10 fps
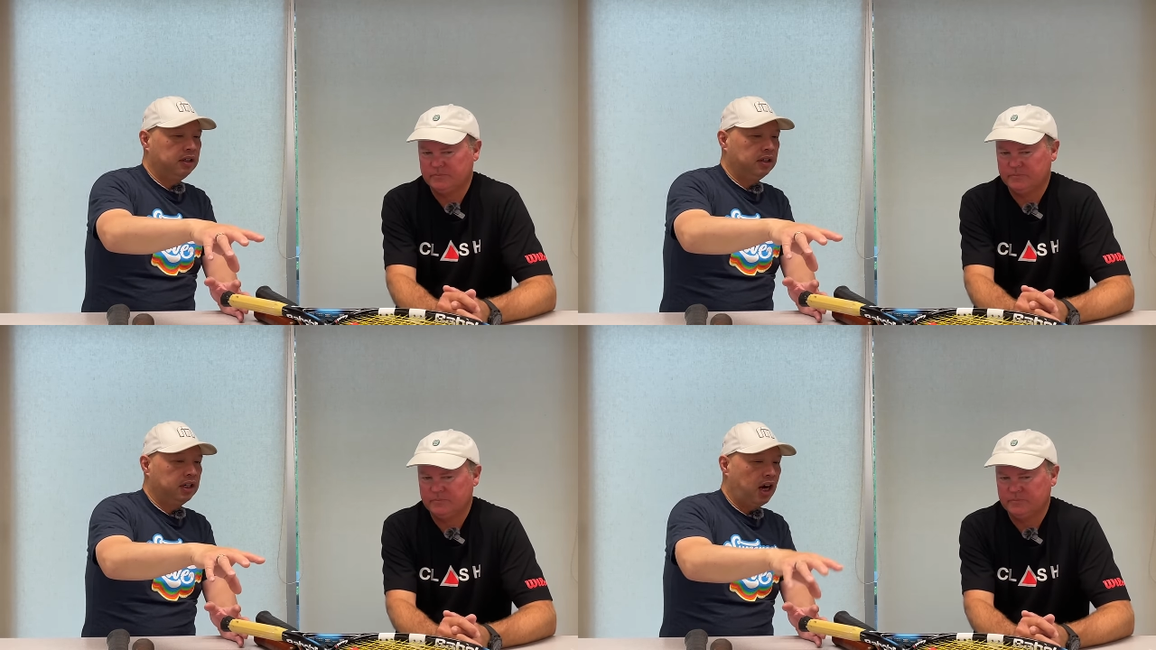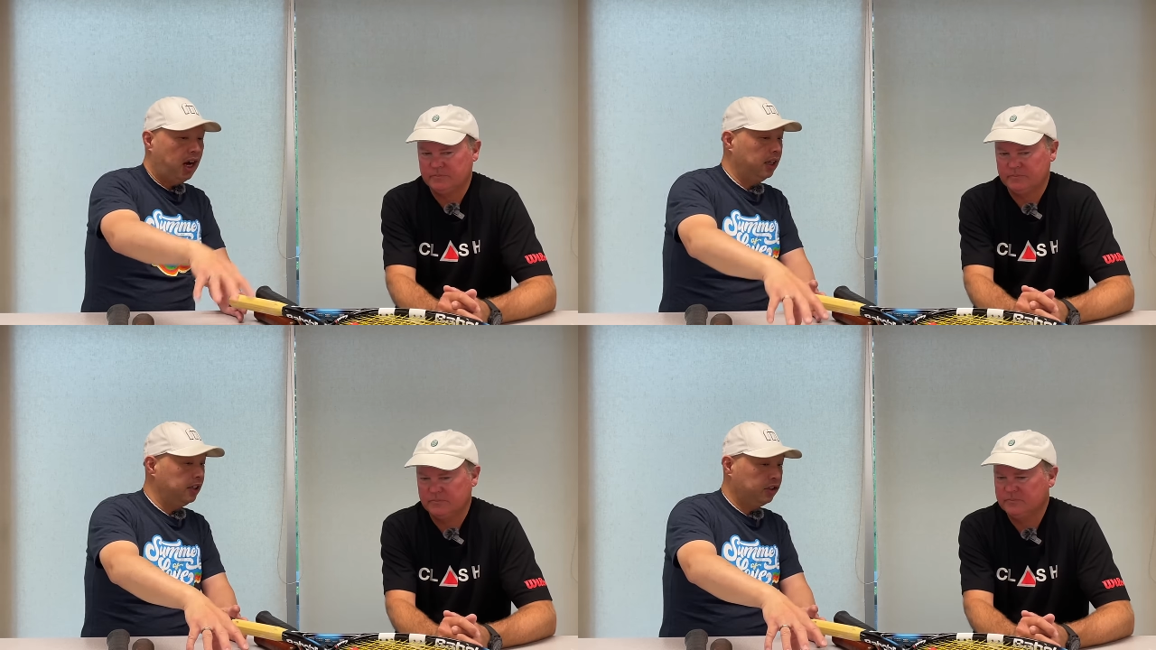
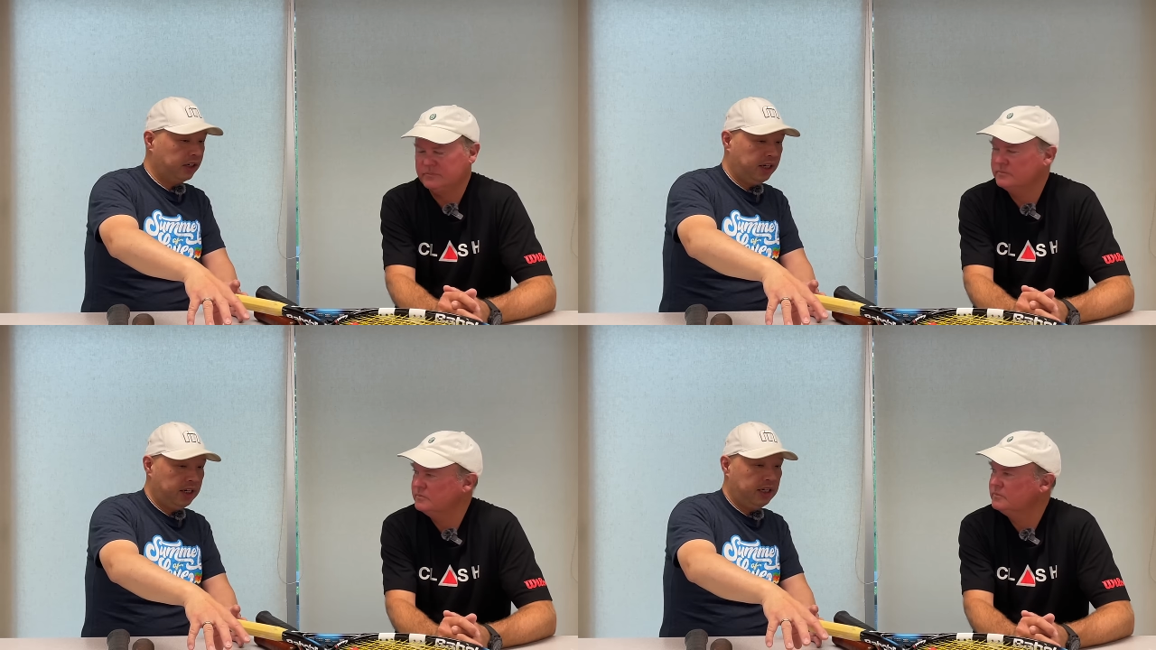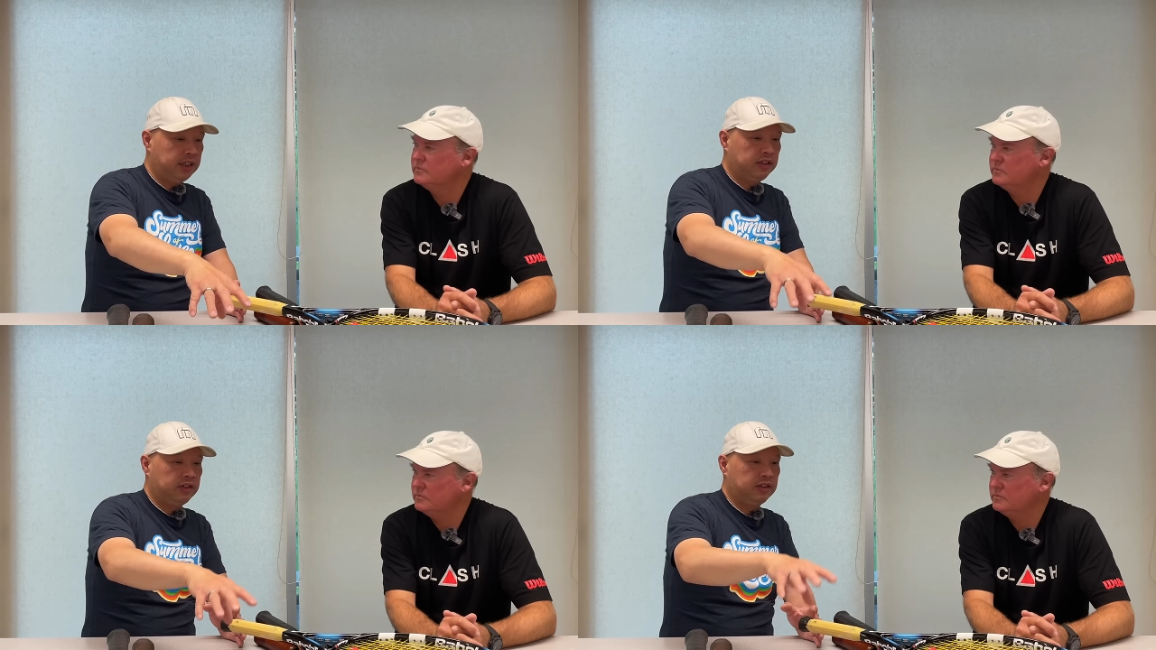Speaker 1: college
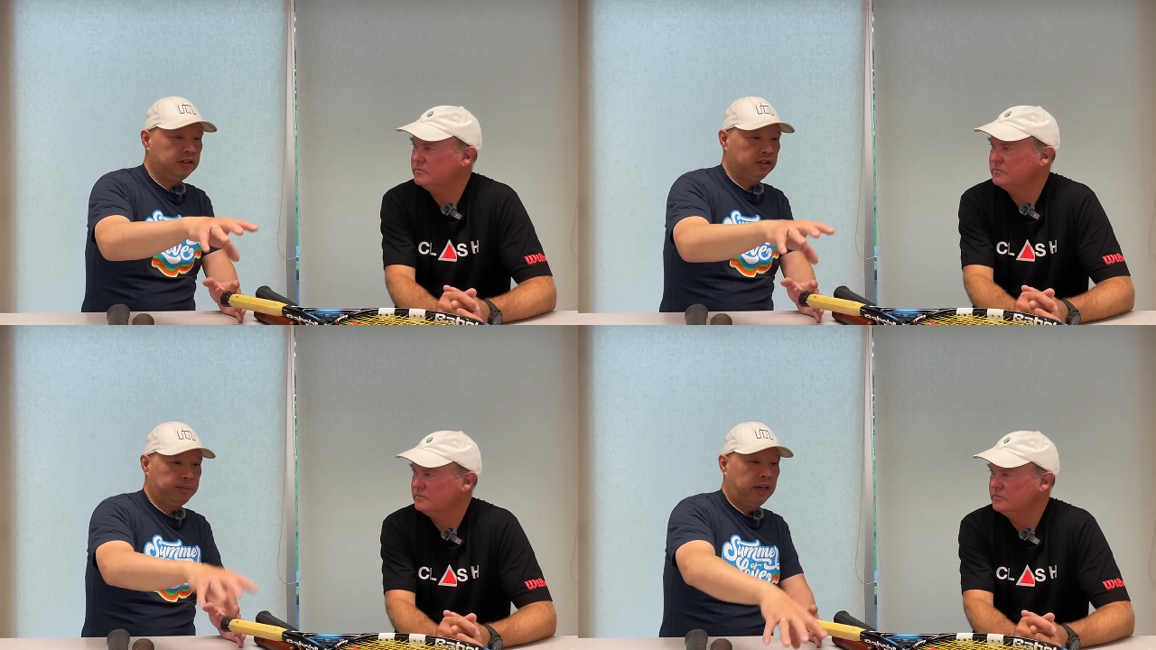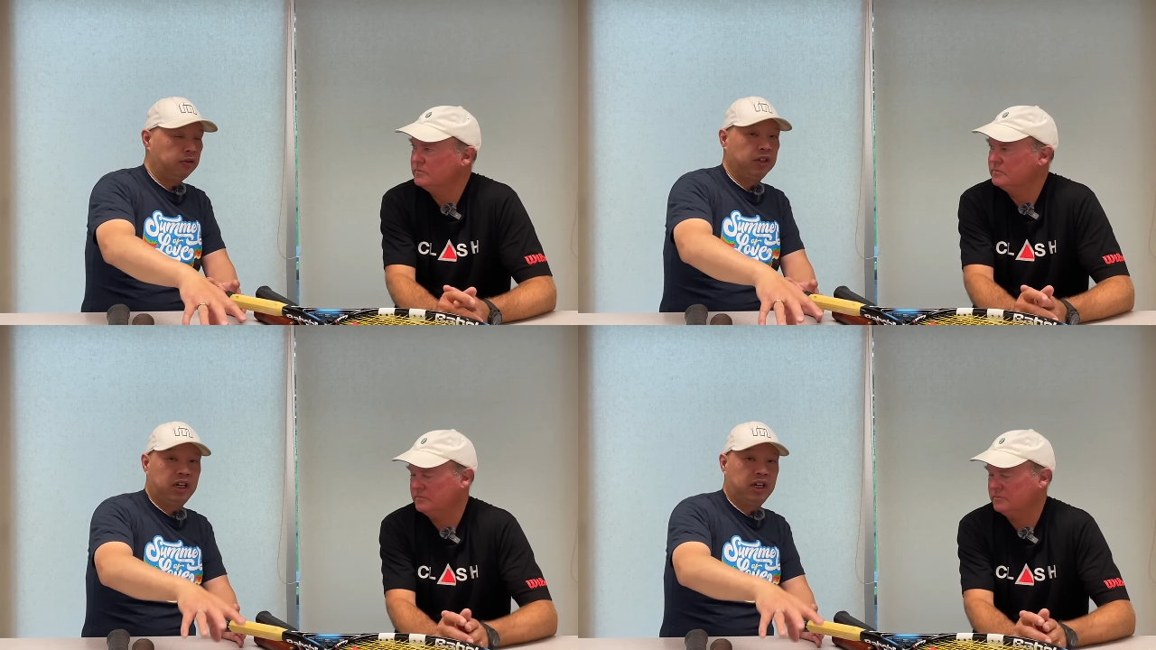kids, sponsoring